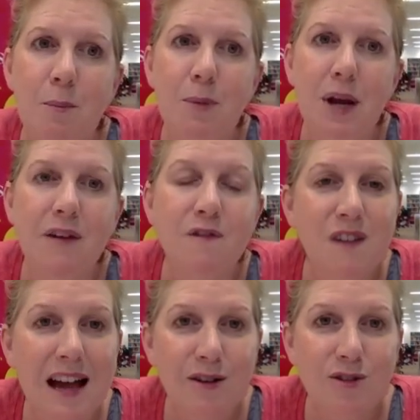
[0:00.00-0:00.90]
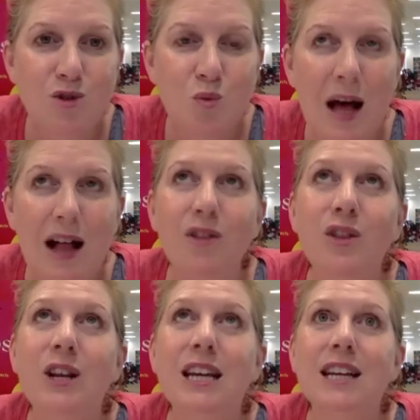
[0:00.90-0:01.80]
But I found as well
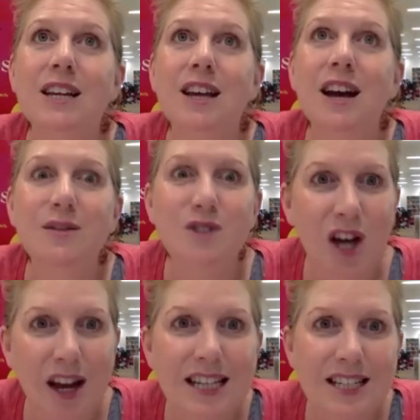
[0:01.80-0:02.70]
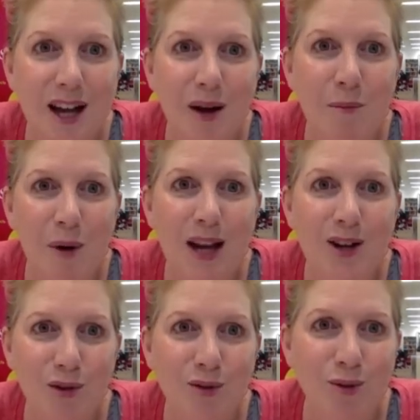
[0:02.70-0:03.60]
that it kind of tightened up my
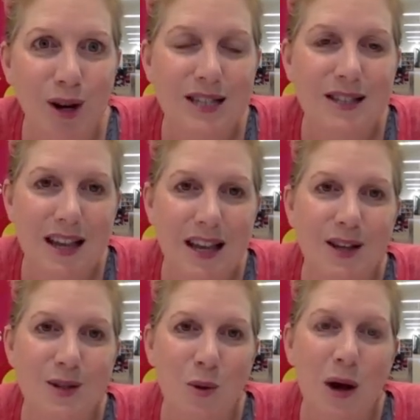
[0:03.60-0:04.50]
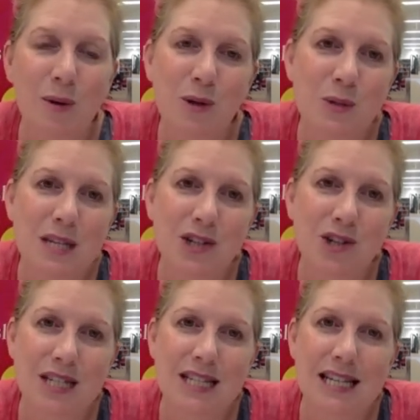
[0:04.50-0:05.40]
novel writing as well, which was
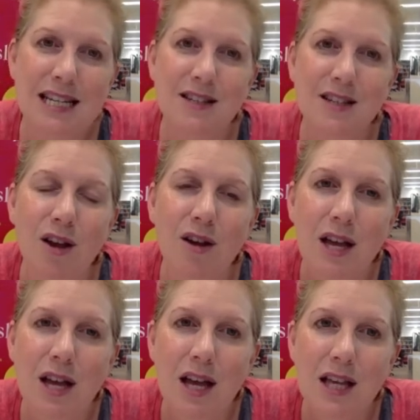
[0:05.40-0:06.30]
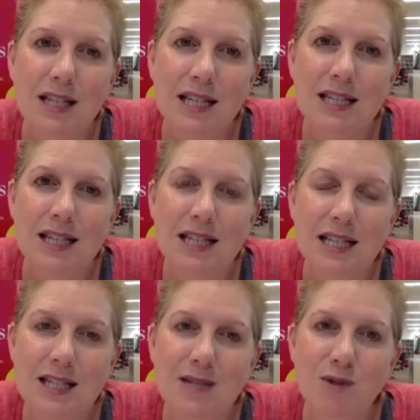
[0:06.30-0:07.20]
interesting. So since I
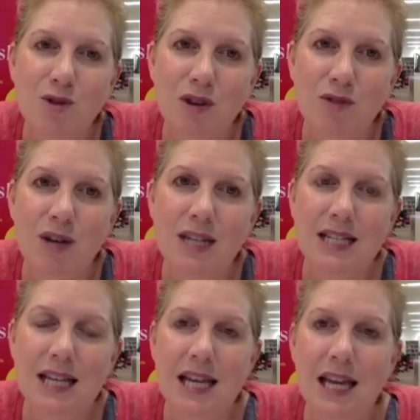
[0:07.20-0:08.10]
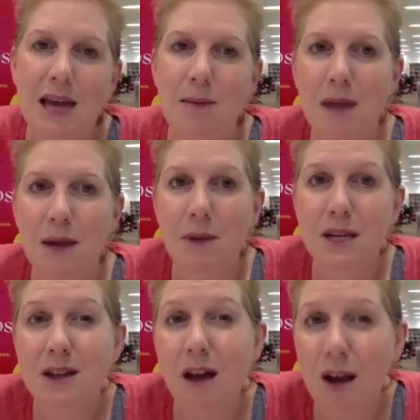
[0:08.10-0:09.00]
did some screenwriting, it made my
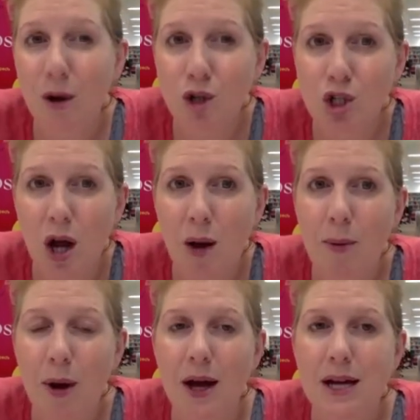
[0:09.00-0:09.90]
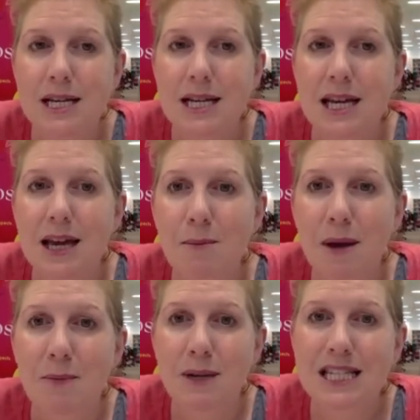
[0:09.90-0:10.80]
dialogue sharper, it
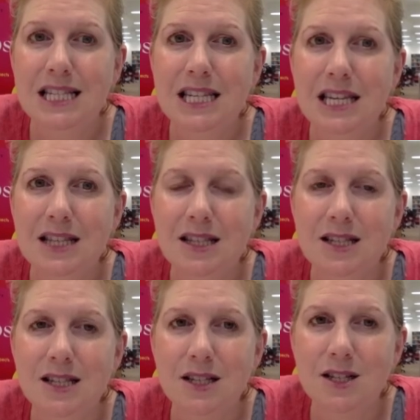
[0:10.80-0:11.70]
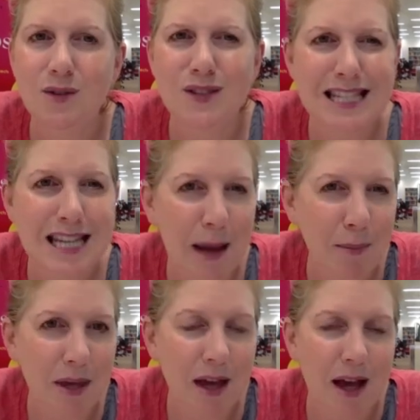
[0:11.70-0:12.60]
made my scenes sort of
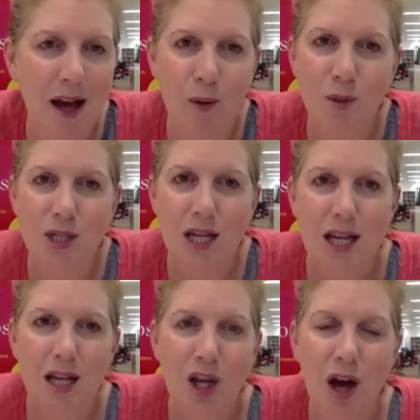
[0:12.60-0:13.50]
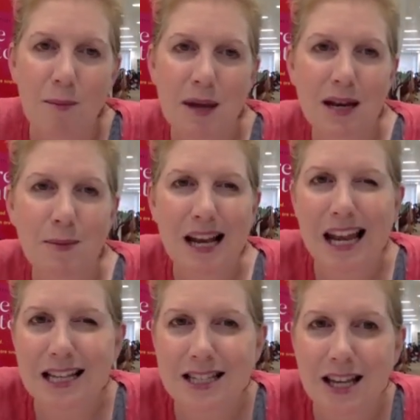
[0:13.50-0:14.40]
snappier. I would come in a bit
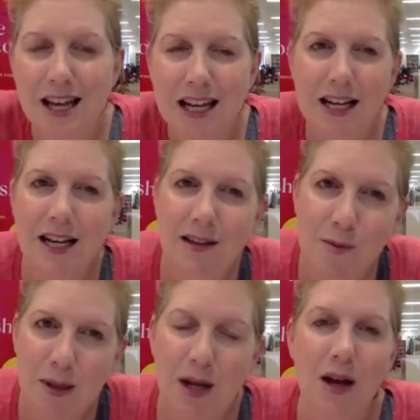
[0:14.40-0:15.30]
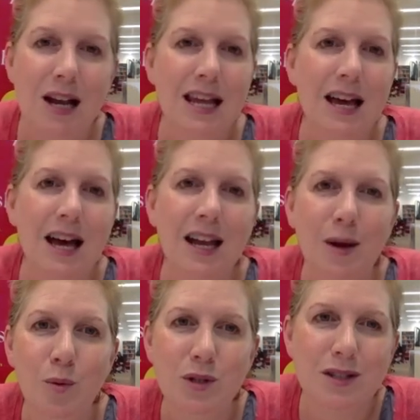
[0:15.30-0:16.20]
later and I'd leave a bit earlier, and
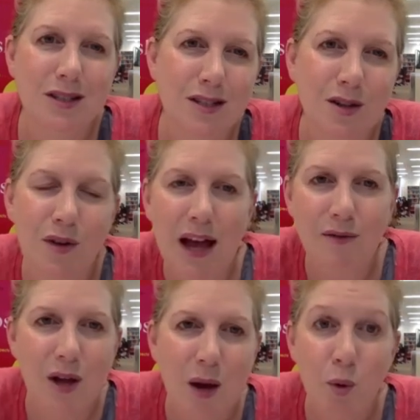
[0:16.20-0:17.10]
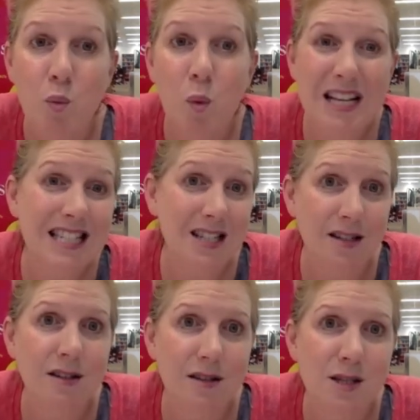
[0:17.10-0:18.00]
I wouldn't
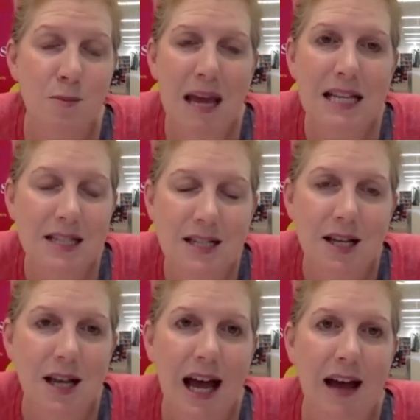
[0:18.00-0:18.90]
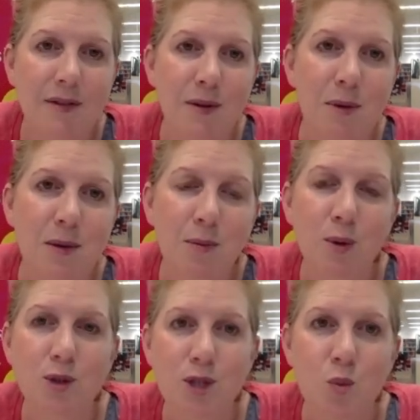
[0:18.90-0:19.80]
waste space having
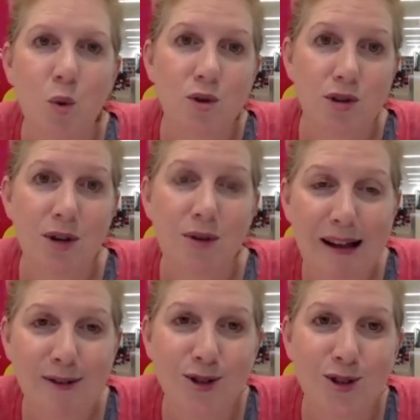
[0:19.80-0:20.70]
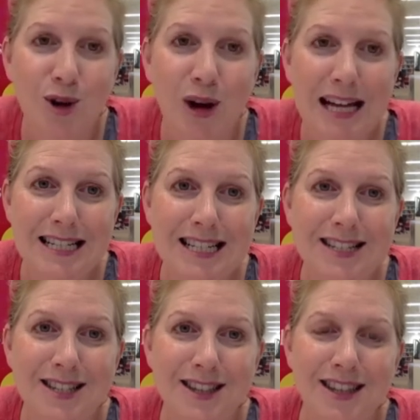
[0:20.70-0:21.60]
people just wandering around, not adding
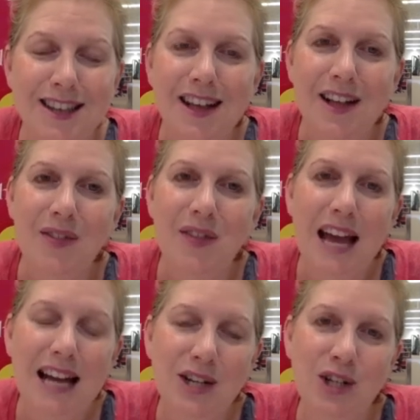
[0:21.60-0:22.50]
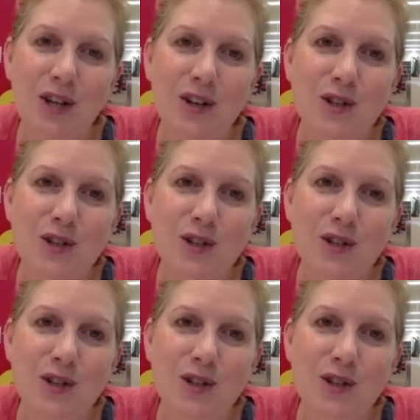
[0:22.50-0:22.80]
to the action.